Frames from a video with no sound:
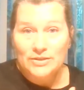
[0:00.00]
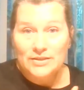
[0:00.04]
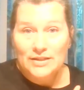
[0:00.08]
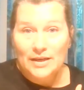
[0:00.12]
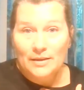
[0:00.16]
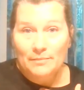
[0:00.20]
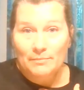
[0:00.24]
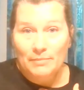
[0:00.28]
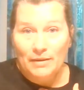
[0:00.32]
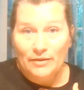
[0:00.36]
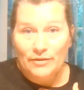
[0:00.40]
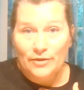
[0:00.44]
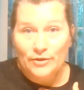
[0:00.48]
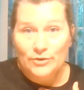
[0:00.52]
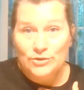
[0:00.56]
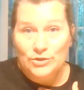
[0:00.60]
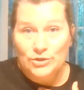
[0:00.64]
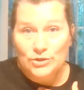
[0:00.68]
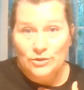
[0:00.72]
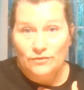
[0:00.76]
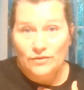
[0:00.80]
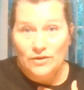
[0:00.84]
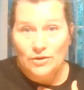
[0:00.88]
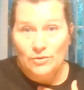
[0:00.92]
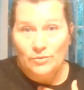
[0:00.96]
up by those
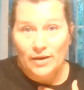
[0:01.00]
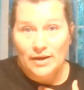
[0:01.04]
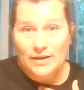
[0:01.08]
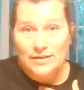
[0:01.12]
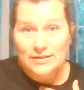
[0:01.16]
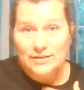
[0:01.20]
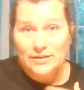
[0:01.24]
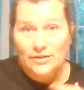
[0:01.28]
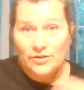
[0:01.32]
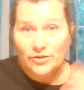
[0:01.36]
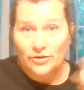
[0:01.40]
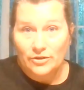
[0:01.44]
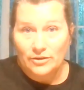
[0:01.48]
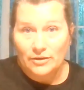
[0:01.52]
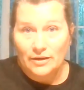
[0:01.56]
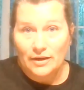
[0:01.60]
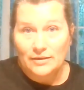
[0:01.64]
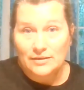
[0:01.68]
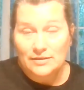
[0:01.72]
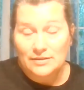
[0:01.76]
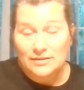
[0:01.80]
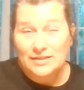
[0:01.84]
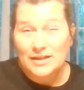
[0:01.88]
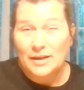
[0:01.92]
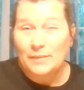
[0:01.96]
UV rays that are
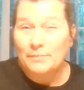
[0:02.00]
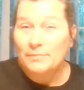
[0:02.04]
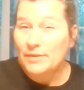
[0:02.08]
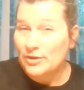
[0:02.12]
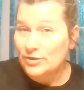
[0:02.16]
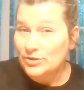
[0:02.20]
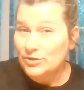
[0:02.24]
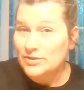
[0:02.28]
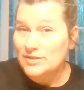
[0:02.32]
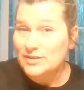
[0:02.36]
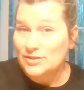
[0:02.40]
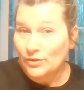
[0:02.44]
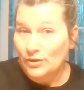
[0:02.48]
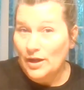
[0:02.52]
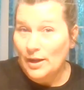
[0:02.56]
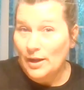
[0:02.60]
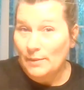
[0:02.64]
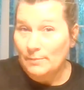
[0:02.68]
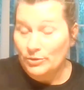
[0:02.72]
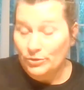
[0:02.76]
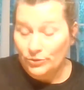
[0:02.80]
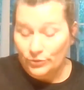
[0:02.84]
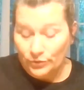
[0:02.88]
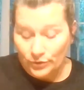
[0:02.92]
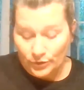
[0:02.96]
still
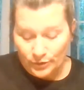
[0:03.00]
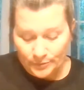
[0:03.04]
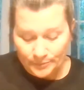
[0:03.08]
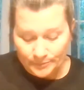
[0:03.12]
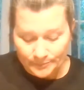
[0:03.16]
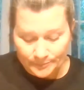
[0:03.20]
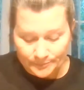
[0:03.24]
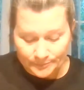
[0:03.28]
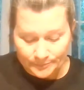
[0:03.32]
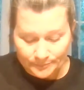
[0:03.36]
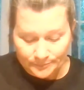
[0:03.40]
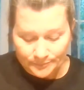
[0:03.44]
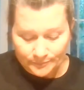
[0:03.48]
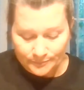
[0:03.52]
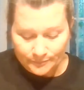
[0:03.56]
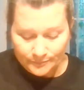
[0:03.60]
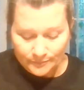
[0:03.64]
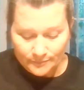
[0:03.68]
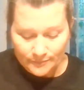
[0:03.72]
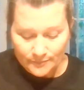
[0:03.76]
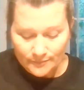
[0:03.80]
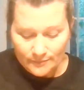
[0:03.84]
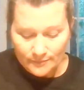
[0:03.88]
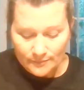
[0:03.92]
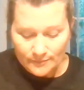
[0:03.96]
coming through.
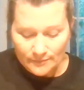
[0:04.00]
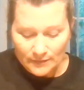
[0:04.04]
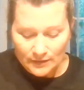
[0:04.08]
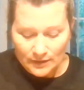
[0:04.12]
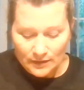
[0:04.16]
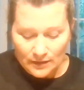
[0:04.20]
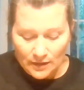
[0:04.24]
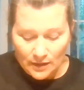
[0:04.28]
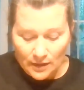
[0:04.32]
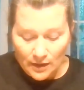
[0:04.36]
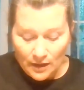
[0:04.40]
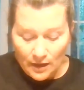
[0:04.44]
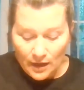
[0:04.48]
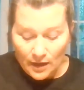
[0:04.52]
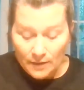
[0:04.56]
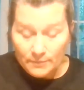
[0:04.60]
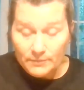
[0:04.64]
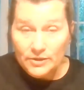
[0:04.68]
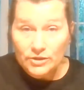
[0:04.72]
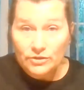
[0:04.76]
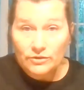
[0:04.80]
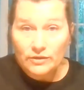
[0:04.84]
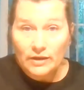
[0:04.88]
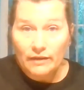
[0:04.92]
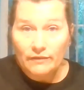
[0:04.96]
And then
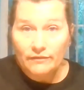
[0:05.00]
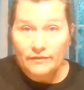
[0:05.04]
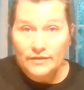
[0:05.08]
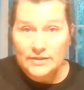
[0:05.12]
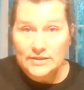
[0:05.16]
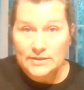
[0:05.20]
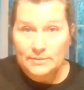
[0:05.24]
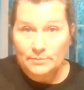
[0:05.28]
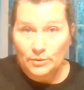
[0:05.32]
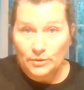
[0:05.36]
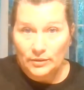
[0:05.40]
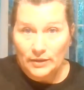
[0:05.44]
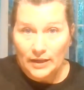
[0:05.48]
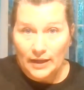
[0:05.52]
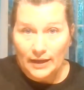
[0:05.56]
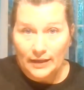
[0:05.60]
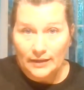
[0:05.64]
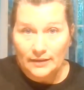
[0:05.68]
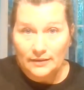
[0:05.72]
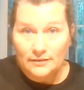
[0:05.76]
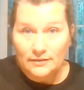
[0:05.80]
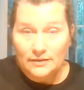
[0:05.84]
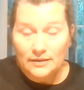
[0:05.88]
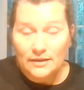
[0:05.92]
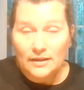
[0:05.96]
you've got visible light,
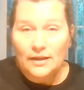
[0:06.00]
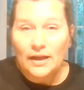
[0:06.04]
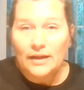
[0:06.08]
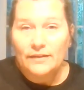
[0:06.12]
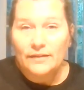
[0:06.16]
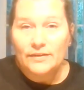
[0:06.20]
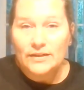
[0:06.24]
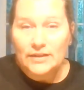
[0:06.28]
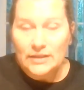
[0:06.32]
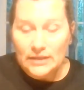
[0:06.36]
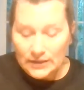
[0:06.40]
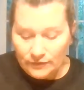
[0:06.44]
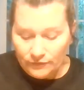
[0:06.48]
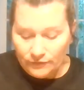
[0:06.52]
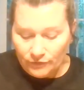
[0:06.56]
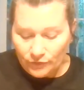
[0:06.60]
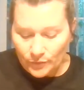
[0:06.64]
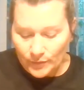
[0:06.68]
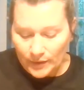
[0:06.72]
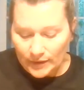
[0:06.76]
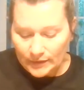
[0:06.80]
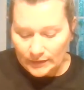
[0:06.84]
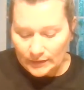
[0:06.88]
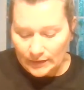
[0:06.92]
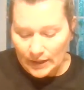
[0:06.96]
and then
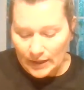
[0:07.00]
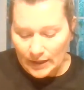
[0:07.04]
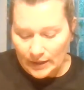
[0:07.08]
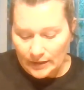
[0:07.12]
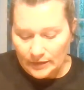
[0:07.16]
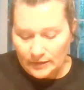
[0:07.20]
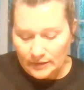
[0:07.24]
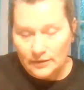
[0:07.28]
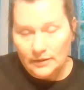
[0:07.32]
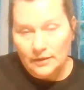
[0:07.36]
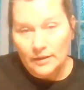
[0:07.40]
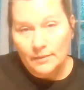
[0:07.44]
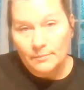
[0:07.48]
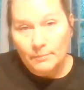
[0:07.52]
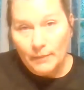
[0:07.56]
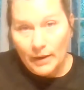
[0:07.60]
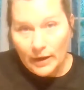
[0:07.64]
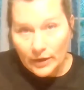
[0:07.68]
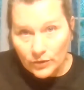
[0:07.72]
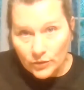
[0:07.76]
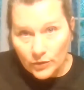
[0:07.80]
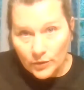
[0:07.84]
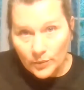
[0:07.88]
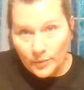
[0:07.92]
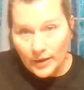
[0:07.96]
infrared light,
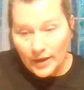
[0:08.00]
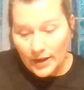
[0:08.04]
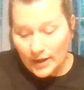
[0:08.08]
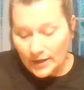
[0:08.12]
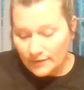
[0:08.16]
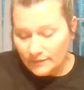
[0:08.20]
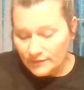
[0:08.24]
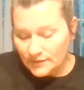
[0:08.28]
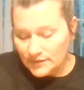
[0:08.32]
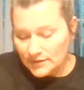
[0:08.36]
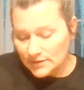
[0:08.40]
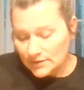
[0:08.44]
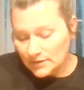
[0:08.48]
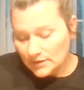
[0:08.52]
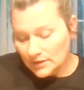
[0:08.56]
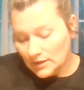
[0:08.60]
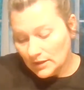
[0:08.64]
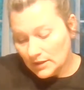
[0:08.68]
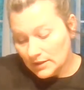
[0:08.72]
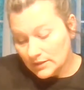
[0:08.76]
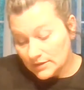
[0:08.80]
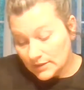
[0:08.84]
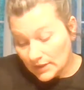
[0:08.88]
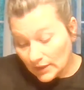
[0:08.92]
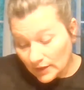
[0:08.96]
microwaves,
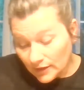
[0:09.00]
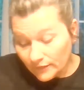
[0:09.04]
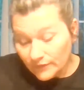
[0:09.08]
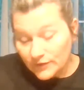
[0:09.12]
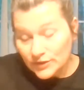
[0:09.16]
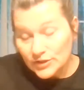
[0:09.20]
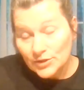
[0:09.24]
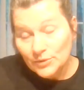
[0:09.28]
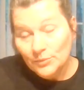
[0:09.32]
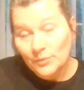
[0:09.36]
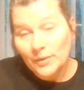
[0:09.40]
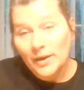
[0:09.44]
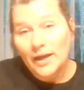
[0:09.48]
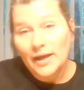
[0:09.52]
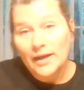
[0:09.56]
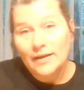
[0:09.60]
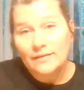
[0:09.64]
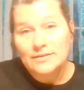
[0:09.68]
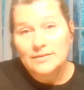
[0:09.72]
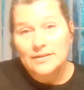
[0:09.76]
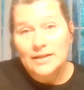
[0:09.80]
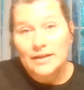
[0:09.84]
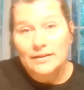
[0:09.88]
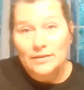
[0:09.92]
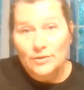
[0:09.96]
television
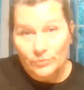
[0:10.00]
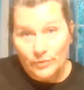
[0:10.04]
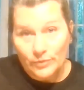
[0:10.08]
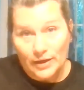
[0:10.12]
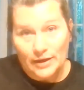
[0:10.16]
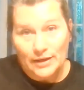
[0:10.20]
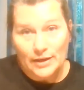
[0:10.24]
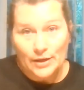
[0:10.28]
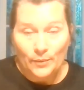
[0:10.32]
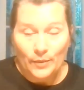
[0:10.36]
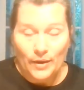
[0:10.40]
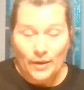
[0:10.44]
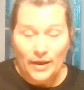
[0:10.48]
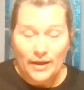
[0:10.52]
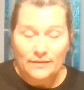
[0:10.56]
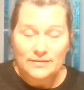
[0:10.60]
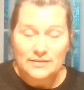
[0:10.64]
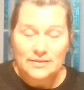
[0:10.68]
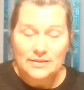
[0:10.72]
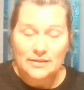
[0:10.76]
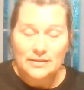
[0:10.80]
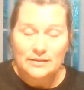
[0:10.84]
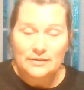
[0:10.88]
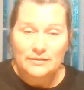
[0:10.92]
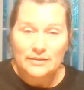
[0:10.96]
waves, and then radio
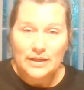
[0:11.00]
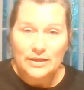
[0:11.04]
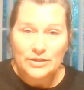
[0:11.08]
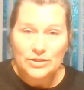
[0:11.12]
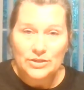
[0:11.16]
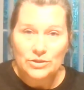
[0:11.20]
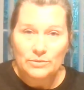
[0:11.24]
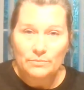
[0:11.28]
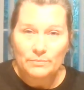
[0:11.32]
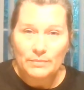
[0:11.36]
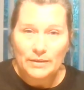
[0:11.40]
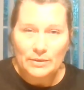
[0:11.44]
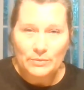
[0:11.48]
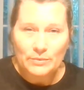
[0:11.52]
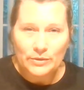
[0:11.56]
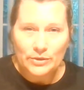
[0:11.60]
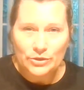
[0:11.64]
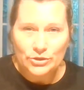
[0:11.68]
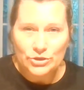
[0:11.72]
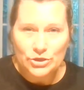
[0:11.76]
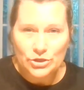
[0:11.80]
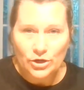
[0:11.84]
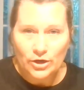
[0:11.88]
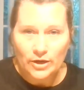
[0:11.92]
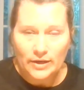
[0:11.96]
waves. That should be what your
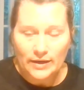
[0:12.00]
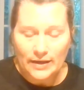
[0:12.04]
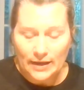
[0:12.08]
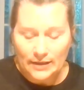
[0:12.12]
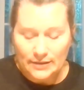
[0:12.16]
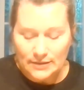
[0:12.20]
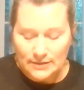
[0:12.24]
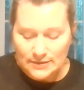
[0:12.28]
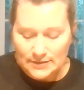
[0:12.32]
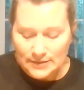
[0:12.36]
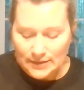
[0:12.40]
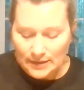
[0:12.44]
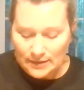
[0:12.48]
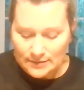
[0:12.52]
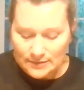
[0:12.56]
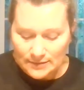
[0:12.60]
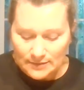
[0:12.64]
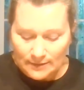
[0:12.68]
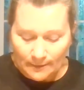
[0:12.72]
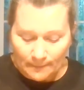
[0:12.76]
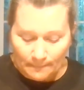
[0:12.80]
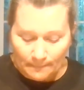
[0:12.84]
chart kind of says.